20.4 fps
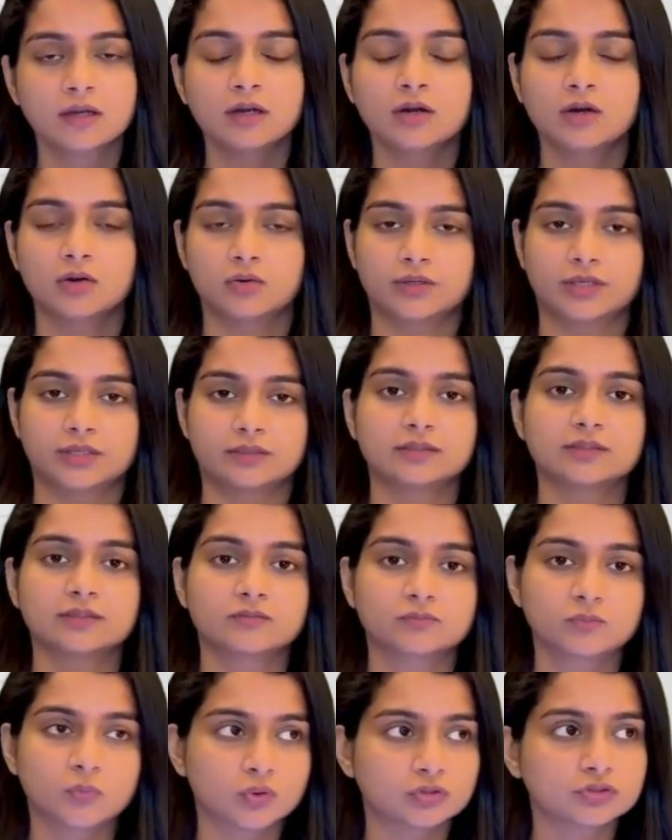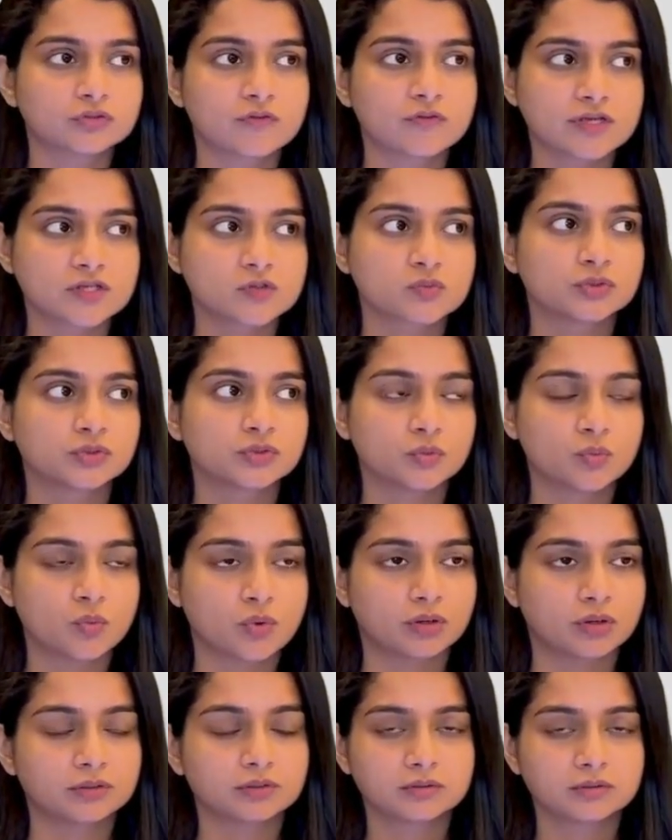Okay, then both of us would do
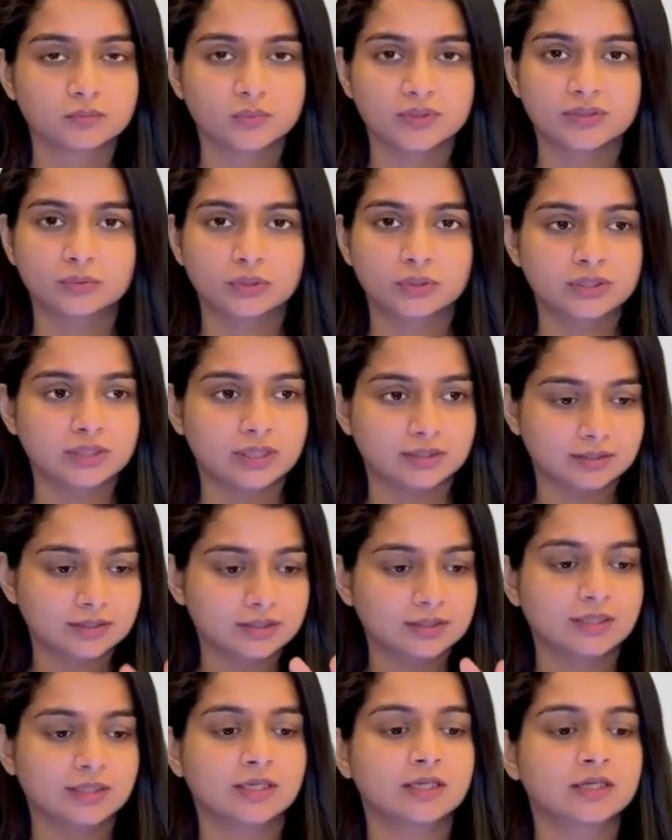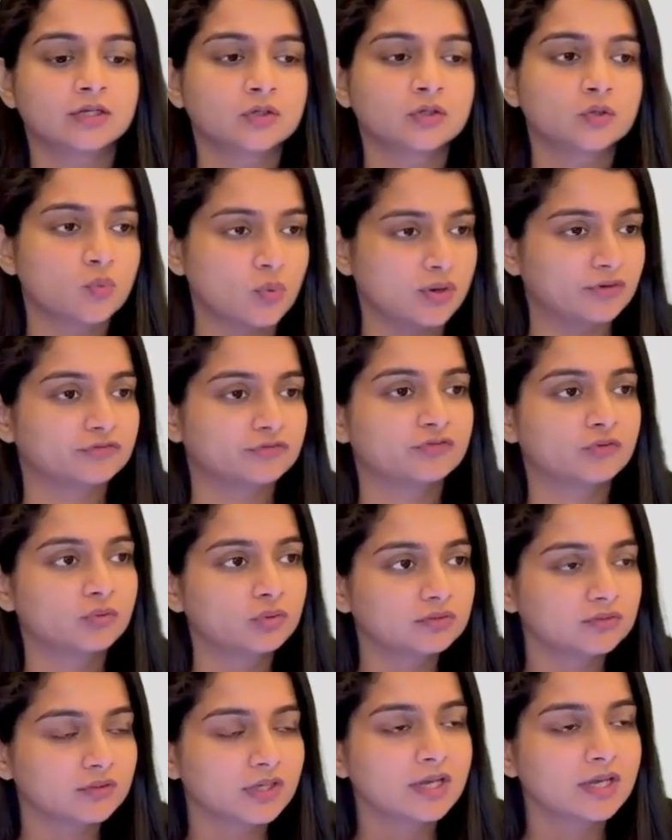what? We would cut the cake into
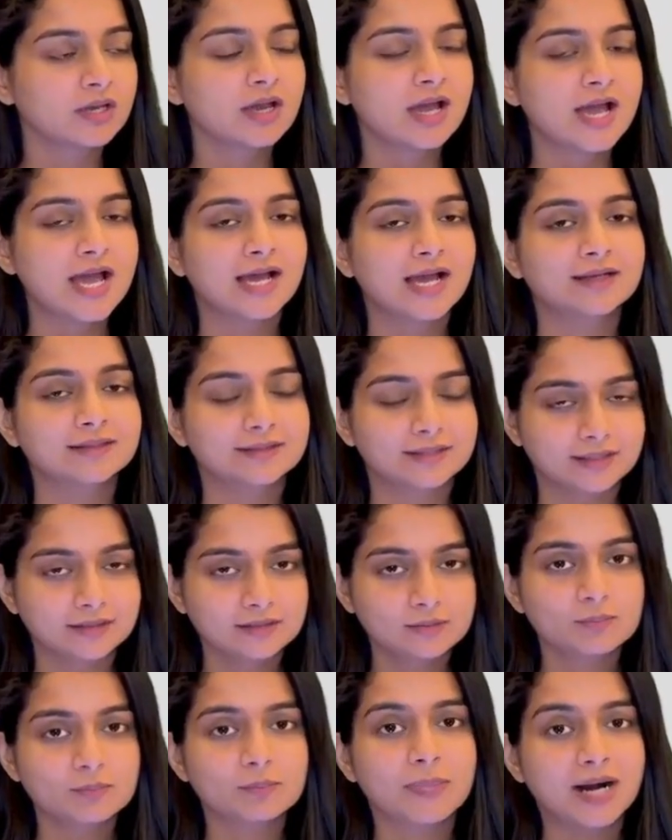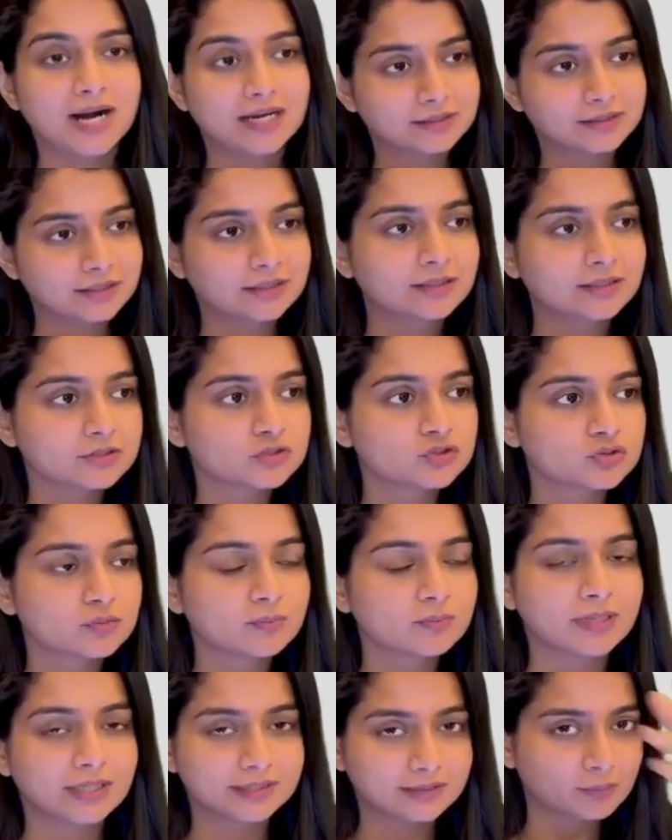1/4, and then baki ka jo
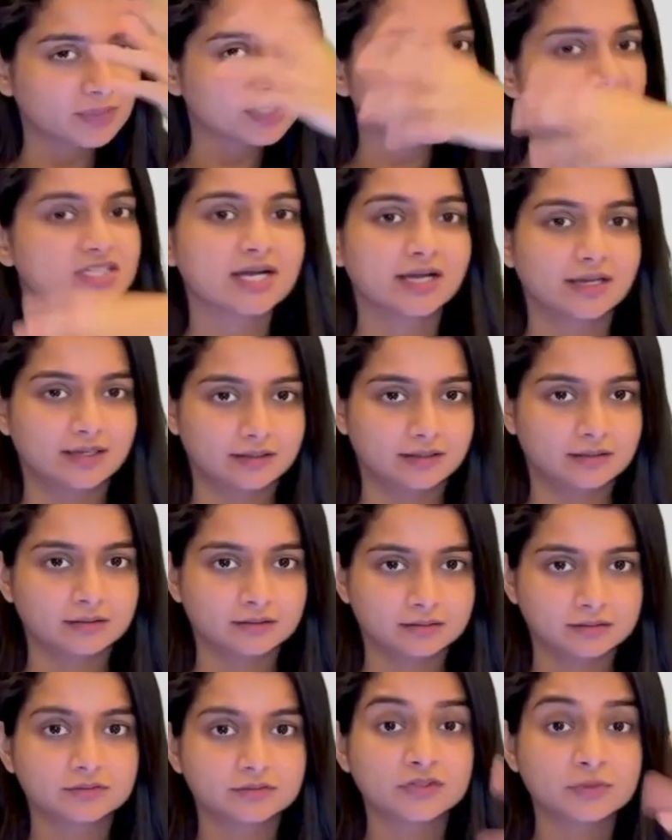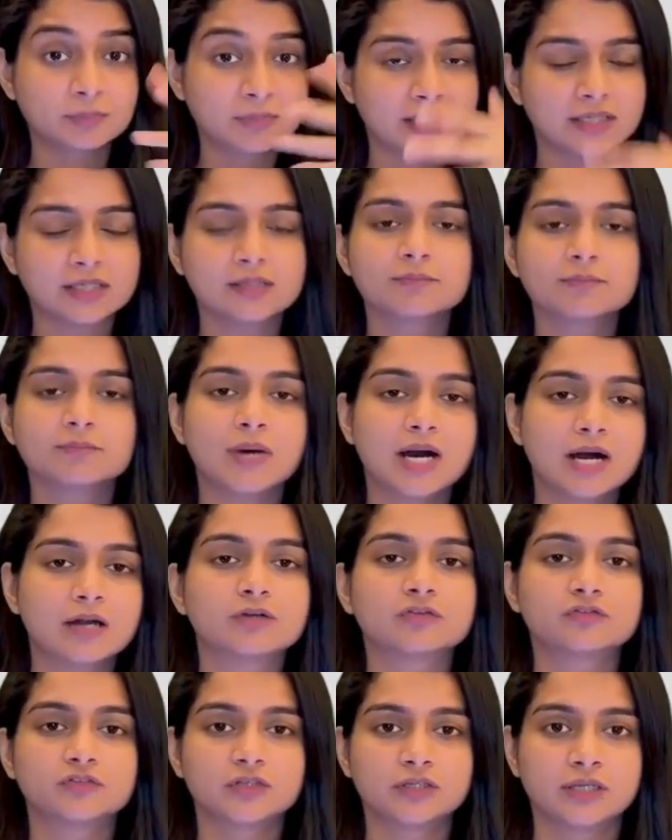bacha hai, the remaining part
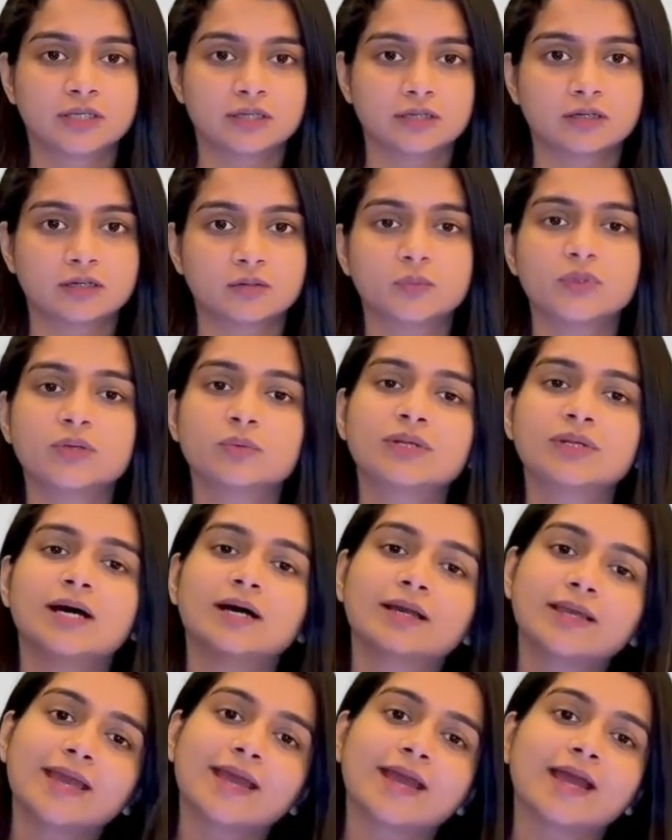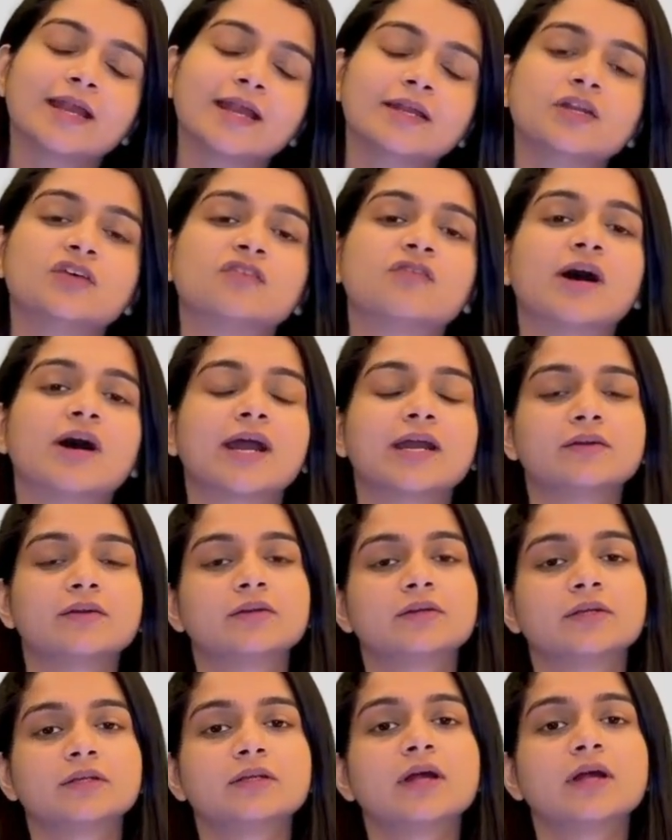of the cake, we will again divide
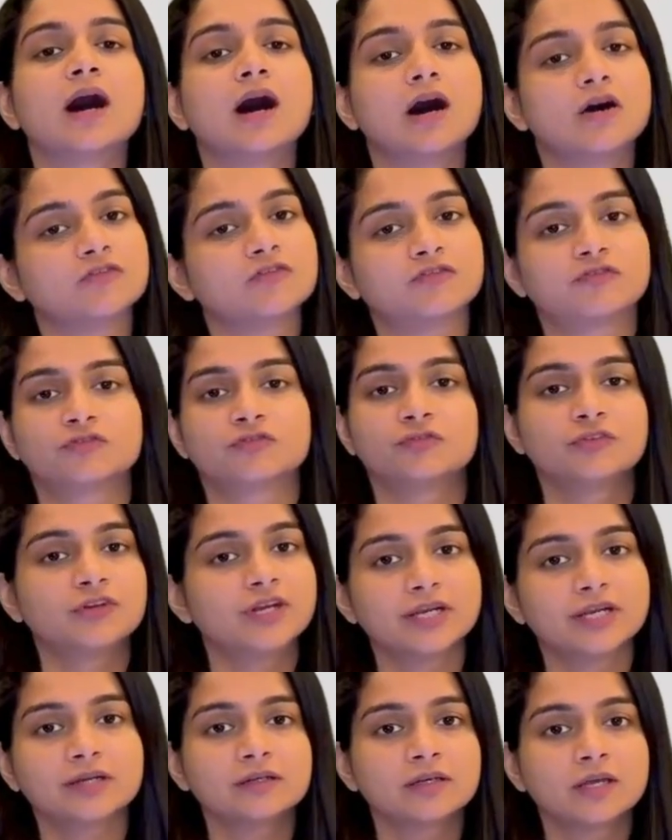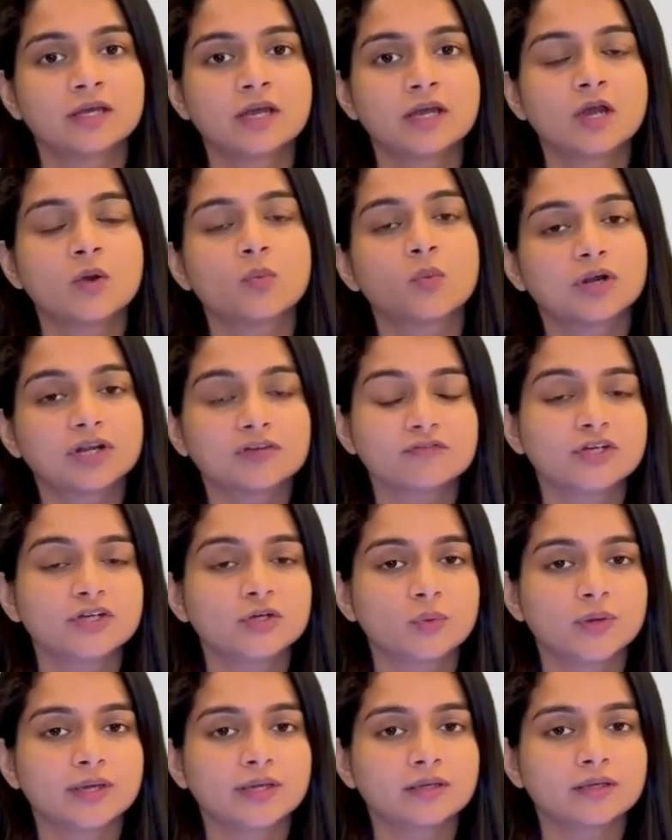it in half, right? What are we
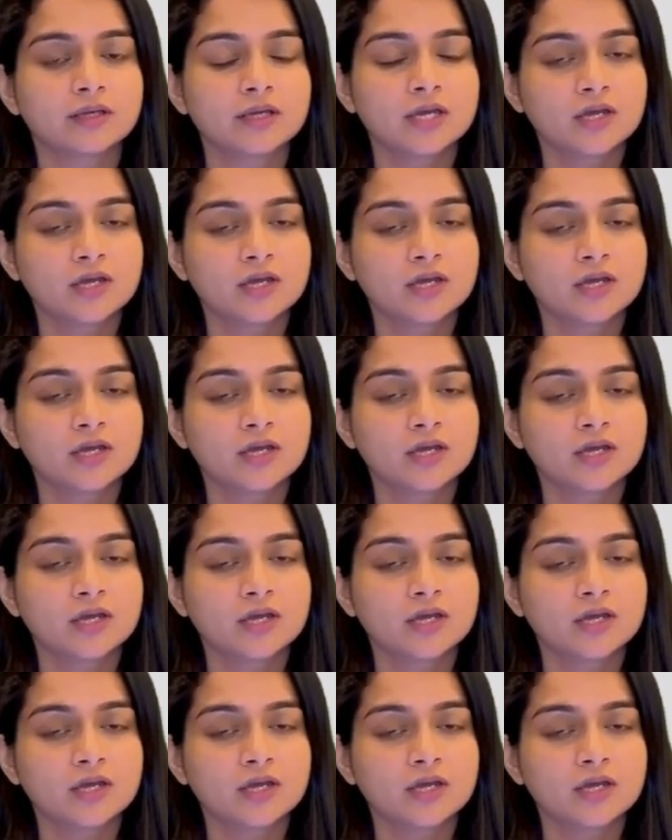doing?